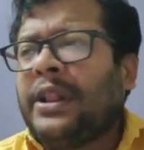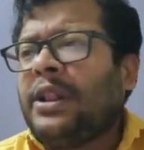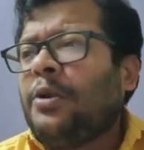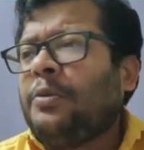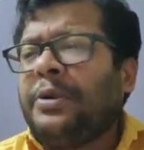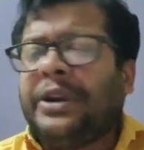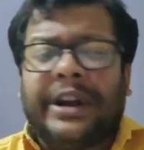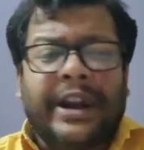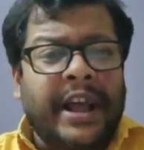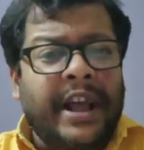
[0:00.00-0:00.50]

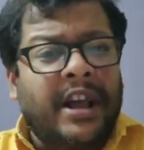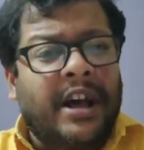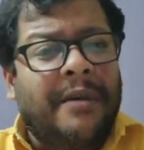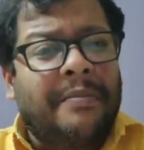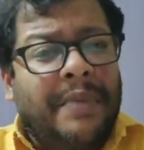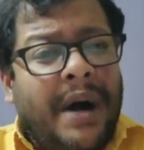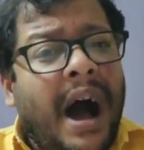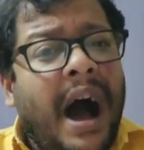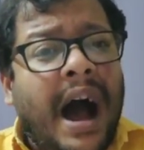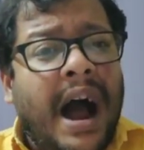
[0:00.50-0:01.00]
whether we take
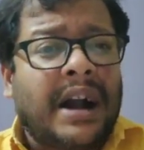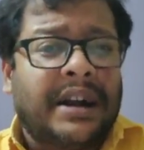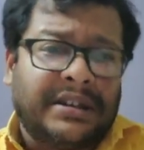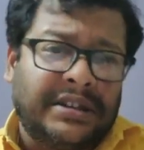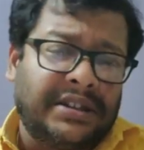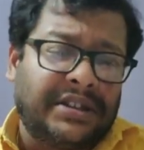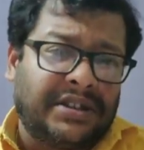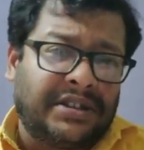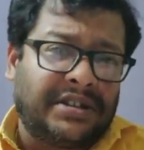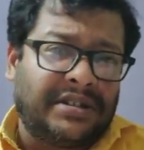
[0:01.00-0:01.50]
up
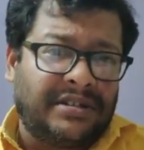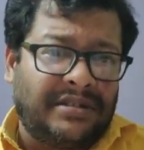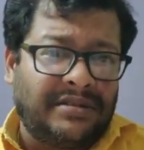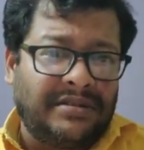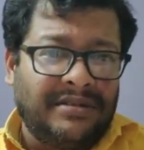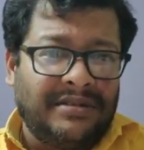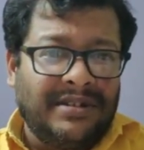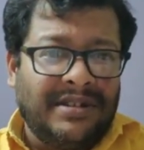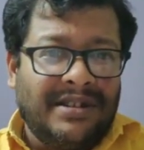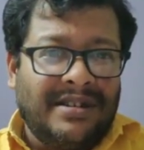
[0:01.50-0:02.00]

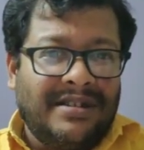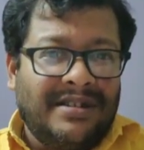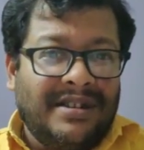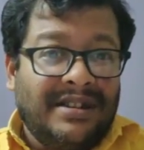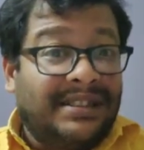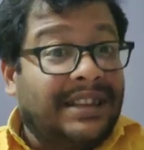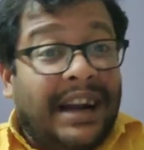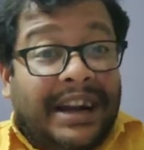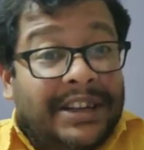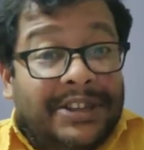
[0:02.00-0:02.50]
arts,
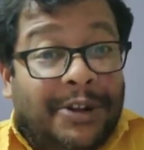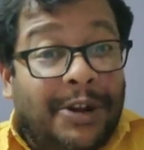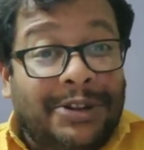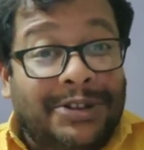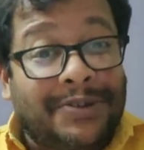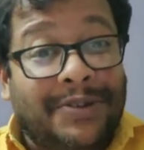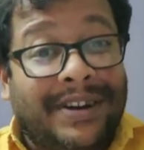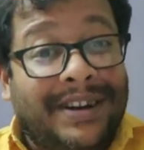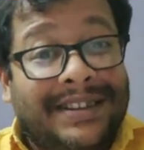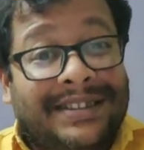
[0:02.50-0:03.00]
that is
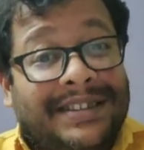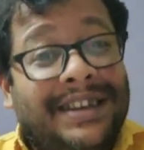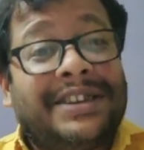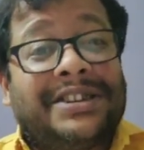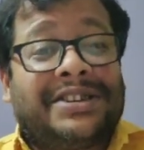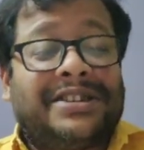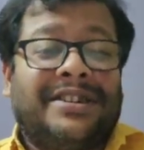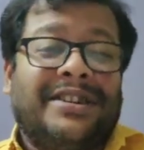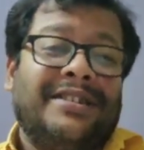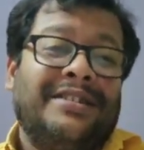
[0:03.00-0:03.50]
also a
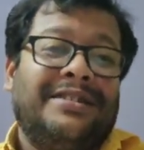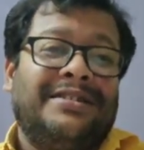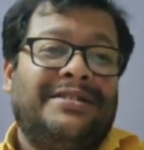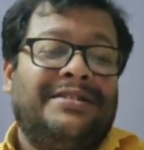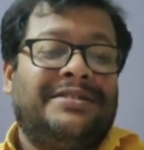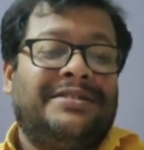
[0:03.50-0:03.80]
decision.